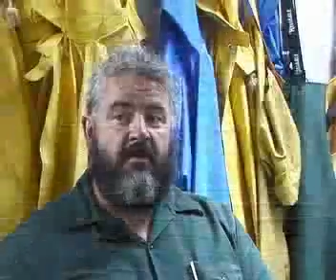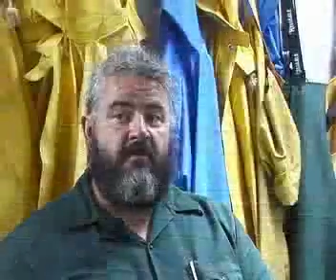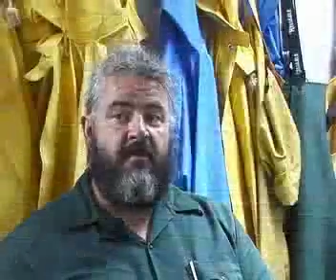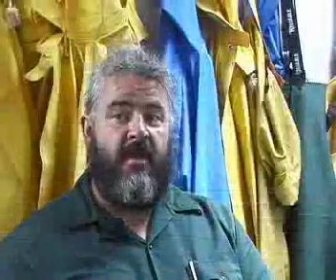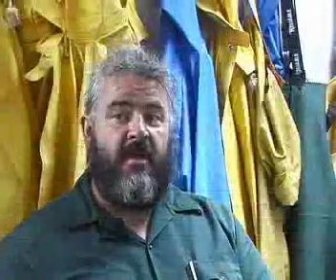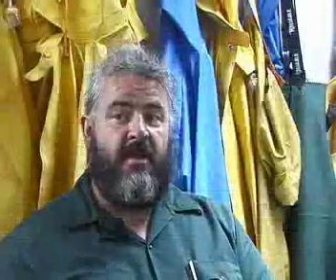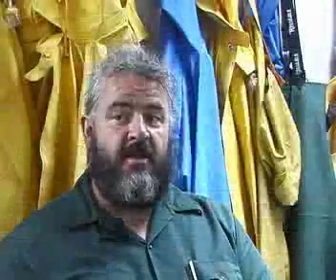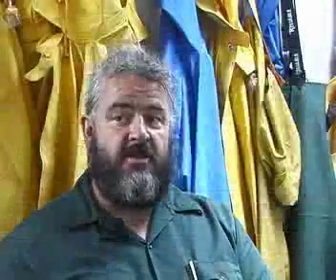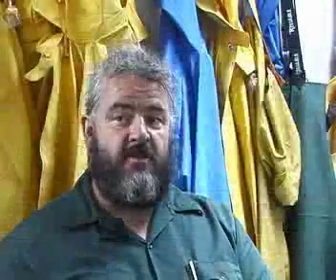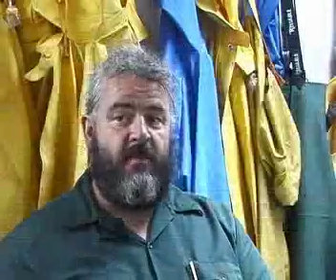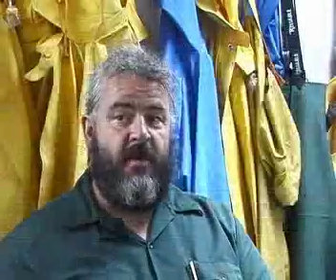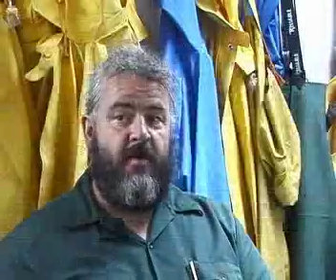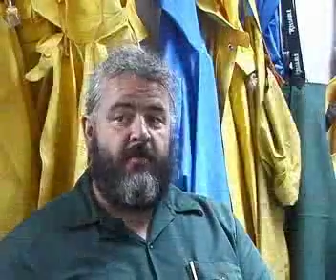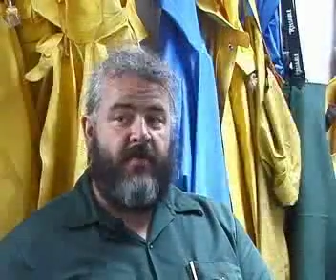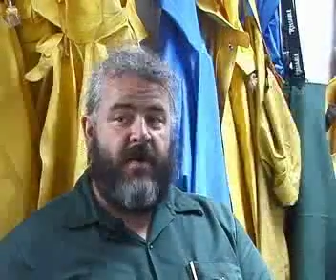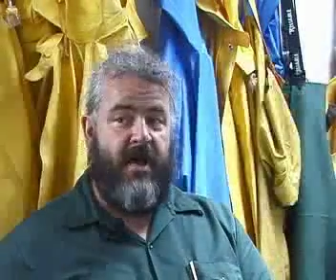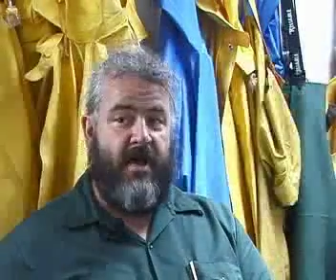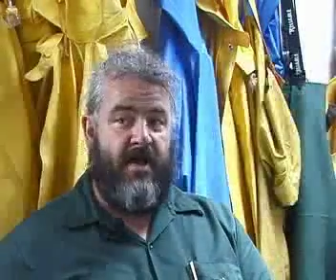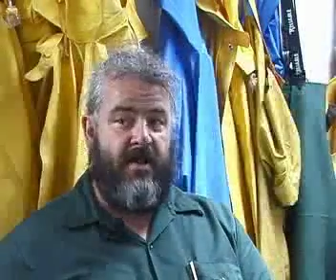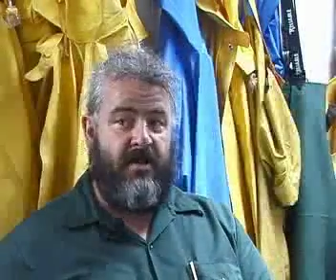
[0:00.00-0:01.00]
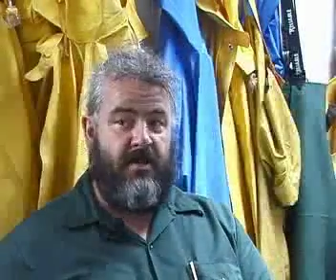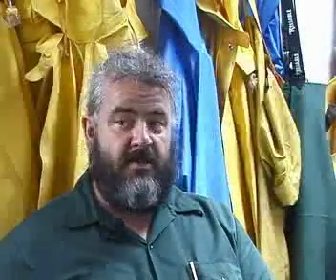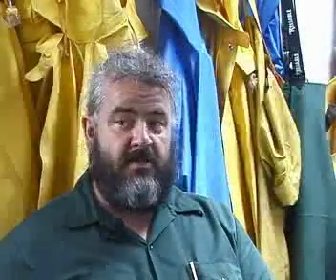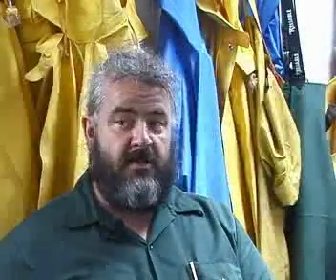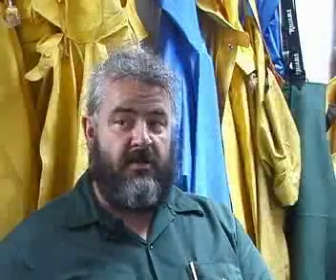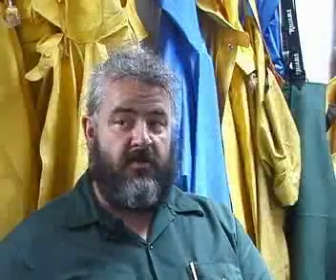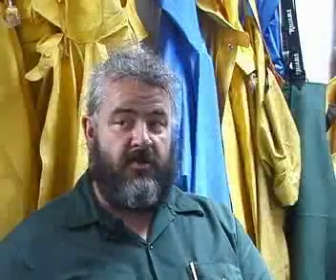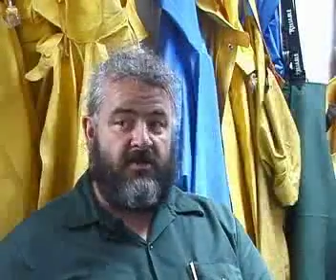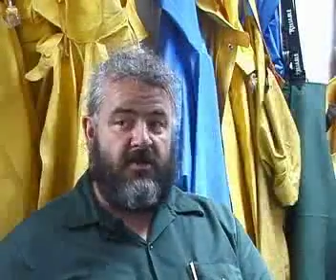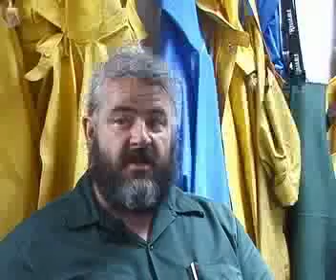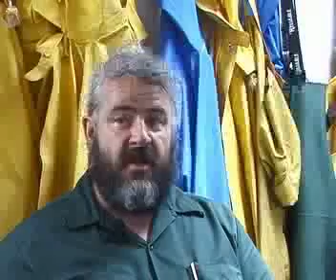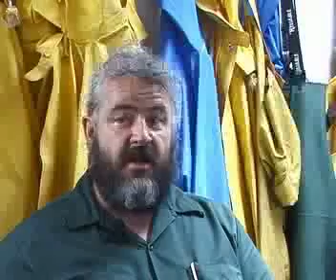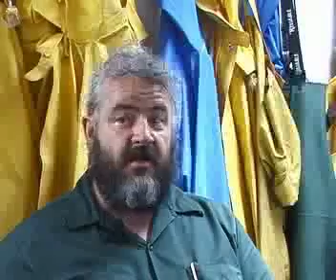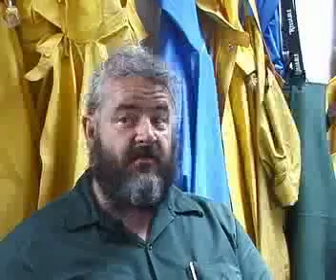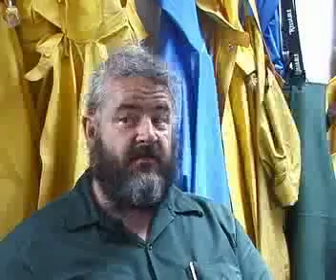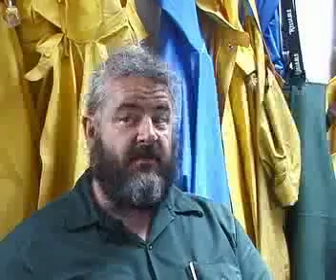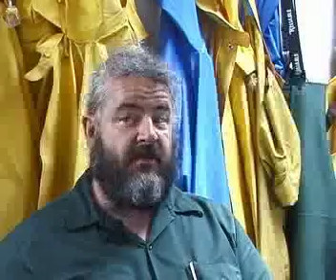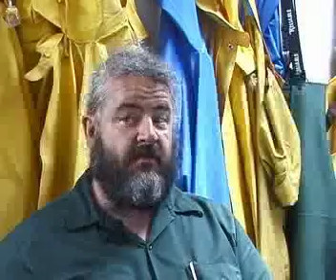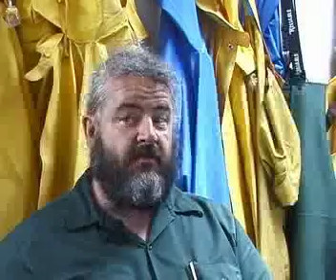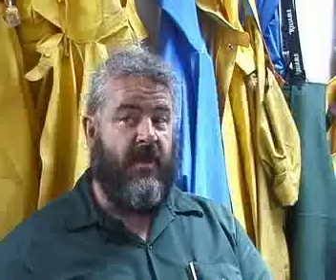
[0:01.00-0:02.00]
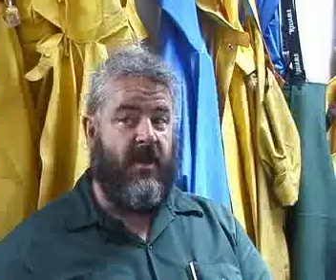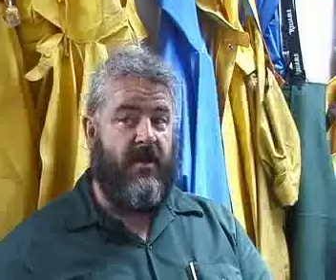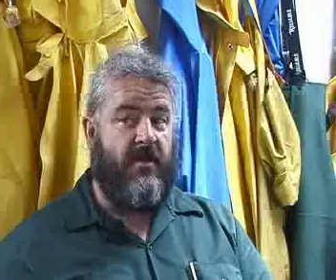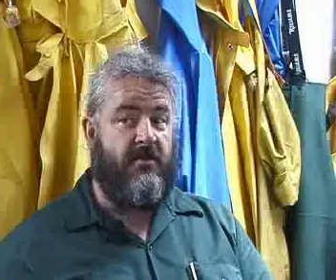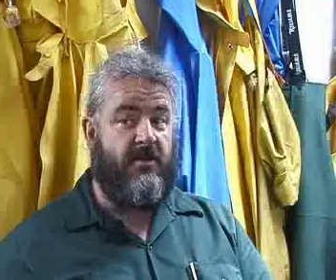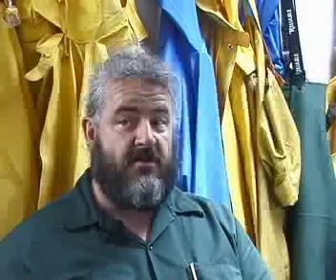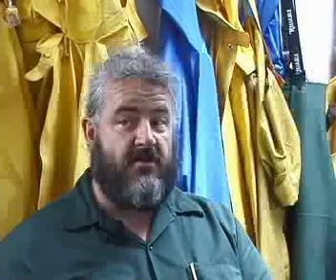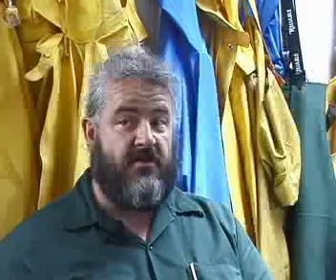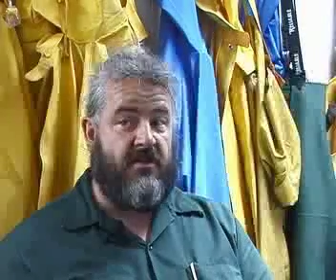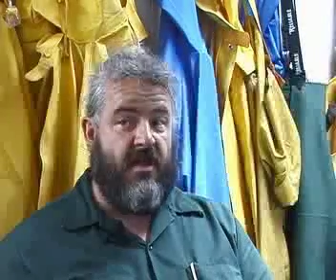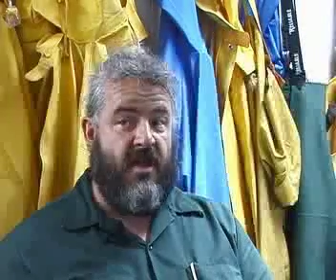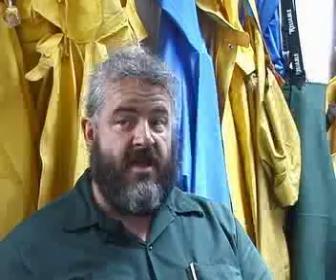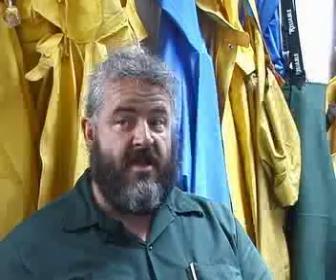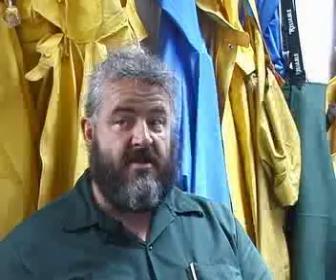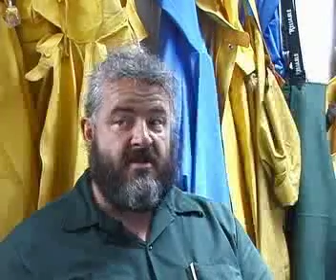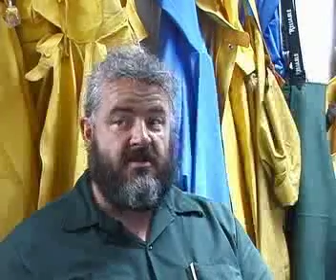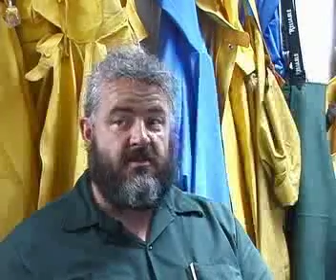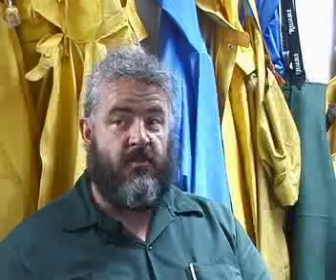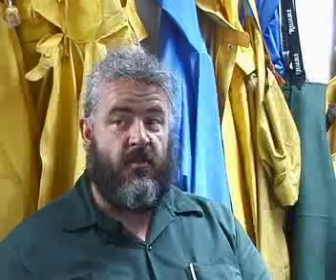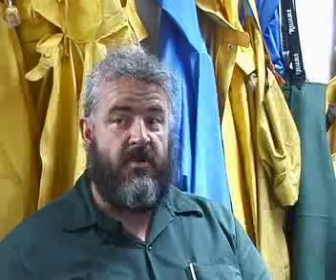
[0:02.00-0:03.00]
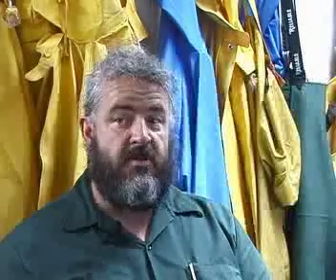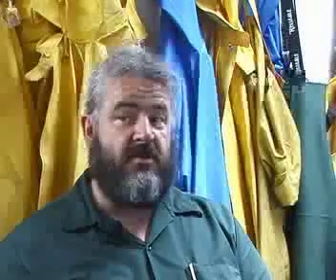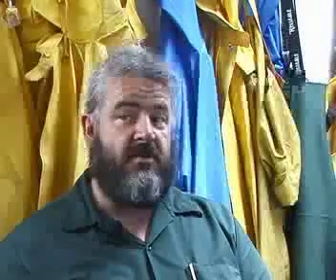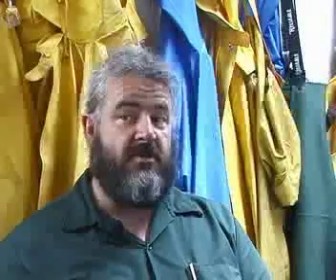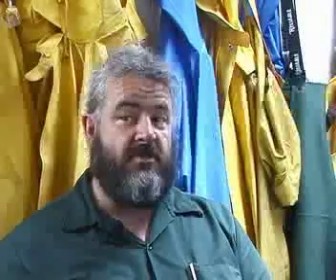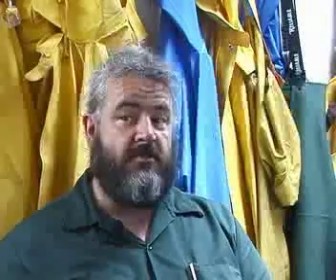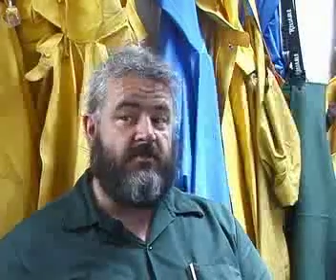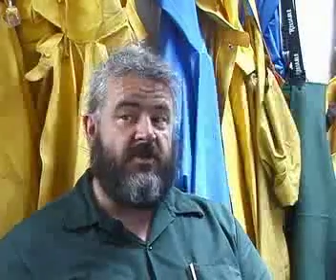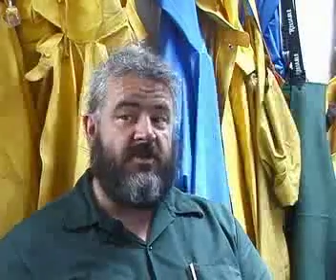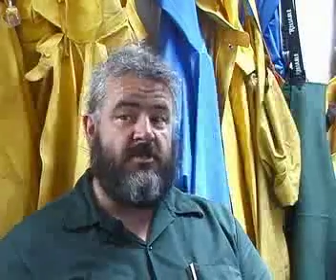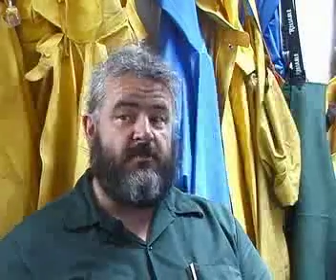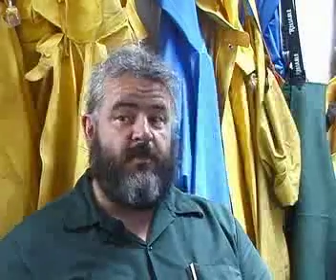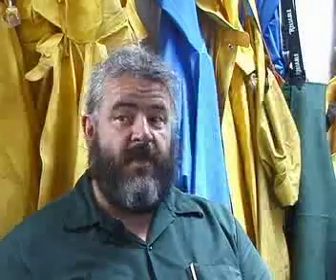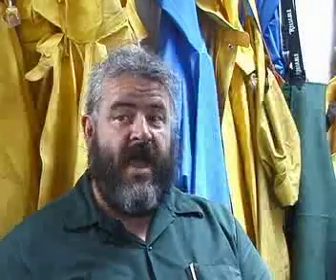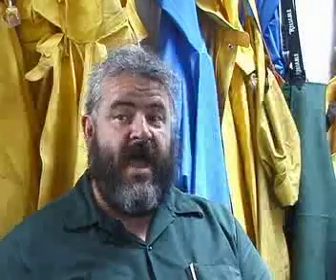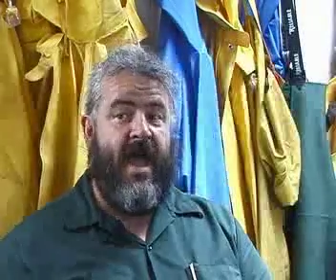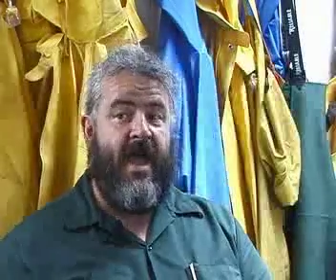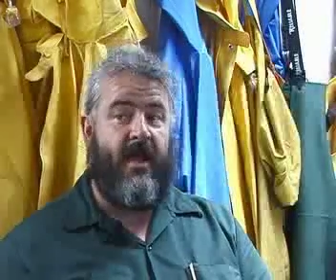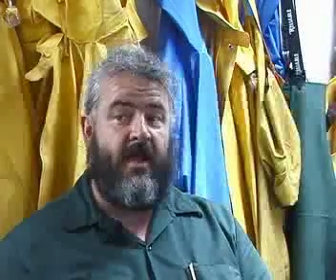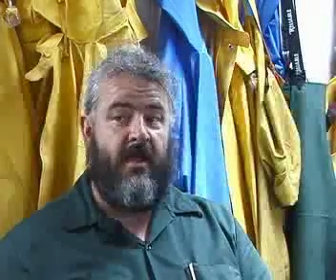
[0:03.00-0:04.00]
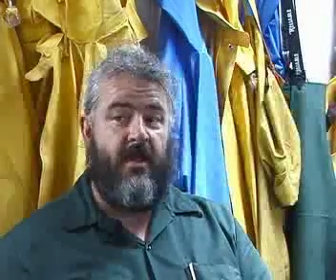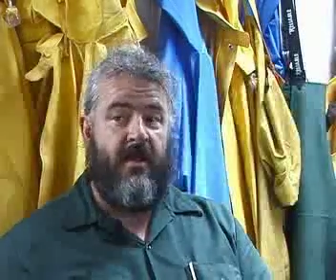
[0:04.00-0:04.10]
advantage about biodiesel, which a lot of fleet managers like, is one can switch back